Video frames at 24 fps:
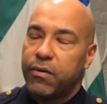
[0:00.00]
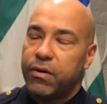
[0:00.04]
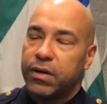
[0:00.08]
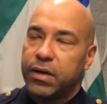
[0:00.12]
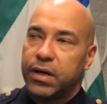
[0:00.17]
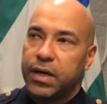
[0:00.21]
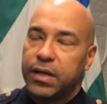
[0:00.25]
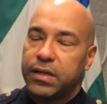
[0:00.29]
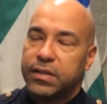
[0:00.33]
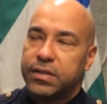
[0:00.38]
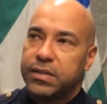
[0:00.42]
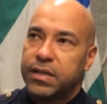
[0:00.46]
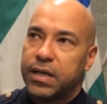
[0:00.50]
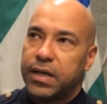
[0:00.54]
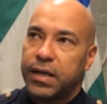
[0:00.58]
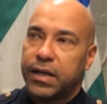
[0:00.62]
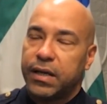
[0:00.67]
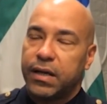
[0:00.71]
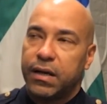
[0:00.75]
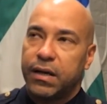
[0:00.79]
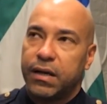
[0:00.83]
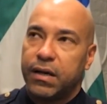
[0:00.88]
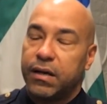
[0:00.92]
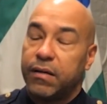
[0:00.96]
And it's like,
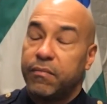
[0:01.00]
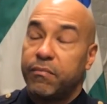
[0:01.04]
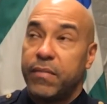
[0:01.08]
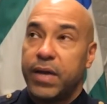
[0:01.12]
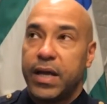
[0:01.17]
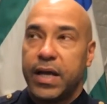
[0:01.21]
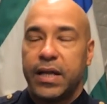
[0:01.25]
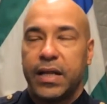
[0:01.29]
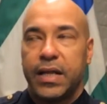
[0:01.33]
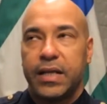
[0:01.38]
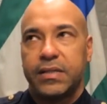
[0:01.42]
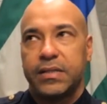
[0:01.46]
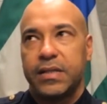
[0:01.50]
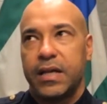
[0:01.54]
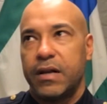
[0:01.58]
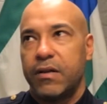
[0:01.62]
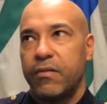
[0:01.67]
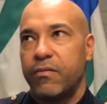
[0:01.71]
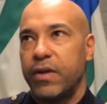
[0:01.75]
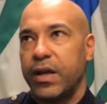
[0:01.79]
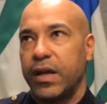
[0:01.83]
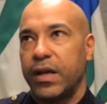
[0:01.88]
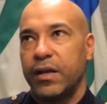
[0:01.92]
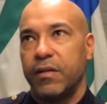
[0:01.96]
man, that's not a
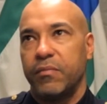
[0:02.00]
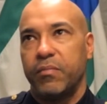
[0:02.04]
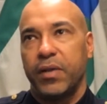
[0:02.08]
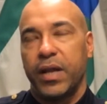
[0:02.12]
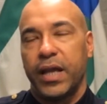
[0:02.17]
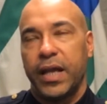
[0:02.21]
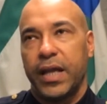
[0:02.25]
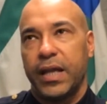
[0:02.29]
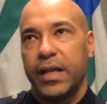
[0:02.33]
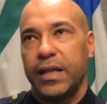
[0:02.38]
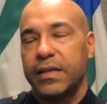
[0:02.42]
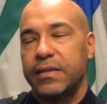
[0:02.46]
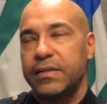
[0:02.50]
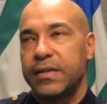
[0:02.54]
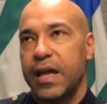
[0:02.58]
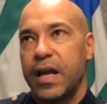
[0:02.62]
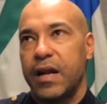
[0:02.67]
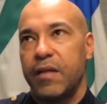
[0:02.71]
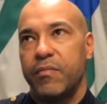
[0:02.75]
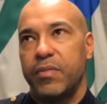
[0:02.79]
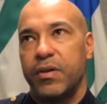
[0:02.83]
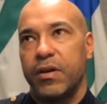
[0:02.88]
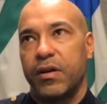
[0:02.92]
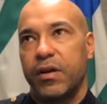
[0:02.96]
regular plane. That's
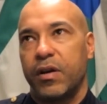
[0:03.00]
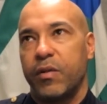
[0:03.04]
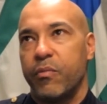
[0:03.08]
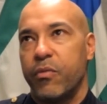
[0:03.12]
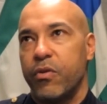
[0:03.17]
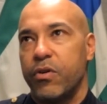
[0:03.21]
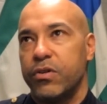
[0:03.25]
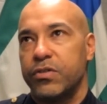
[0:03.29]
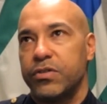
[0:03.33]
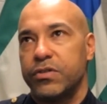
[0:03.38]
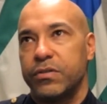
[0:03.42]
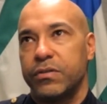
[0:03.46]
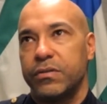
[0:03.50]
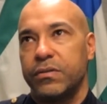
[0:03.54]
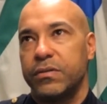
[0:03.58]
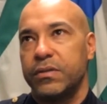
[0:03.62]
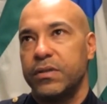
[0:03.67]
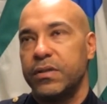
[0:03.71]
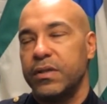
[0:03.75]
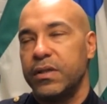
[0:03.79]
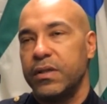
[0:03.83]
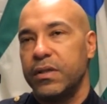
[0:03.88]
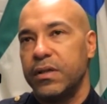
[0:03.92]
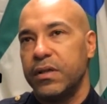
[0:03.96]
gotta be a commercial.
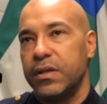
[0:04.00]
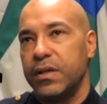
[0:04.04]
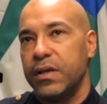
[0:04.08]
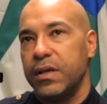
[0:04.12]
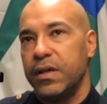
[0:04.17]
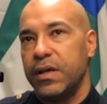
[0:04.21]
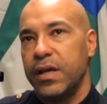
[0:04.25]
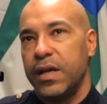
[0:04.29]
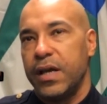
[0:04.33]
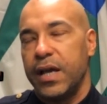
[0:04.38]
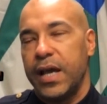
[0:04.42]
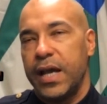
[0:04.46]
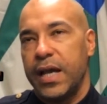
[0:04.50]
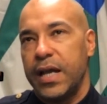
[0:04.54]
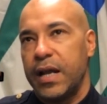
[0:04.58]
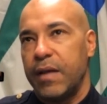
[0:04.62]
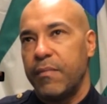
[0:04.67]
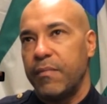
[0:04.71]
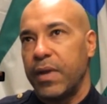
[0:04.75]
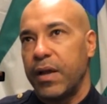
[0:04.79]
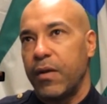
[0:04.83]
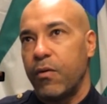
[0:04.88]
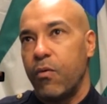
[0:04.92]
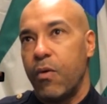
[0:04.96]
And
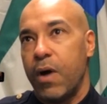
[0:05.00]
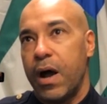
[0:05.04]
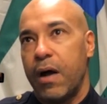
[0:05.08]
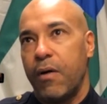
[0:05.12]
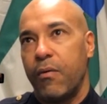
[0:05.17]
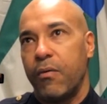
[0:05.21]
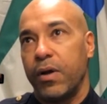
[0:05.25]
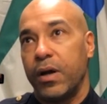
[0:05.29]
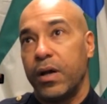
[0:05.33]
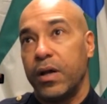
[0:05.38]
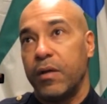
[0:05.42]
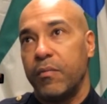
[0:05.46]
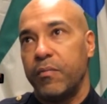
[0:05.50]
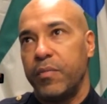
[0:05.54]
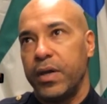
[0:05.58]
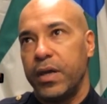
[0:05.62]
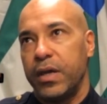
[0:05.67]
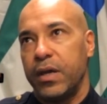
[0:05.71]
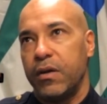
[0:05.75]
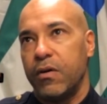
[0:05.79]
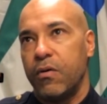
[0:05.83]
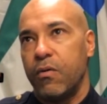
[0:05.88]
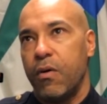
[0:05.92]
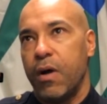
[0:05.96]
I'm like, wow, we're gonna be
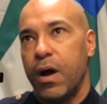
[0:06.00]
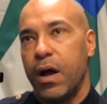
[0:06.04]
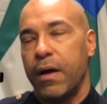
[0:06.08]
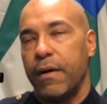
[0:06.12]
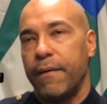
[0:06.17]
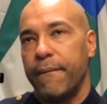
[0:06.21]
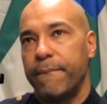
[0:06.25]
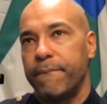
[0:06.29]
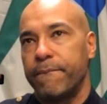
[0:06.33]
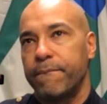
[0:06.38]
here a while.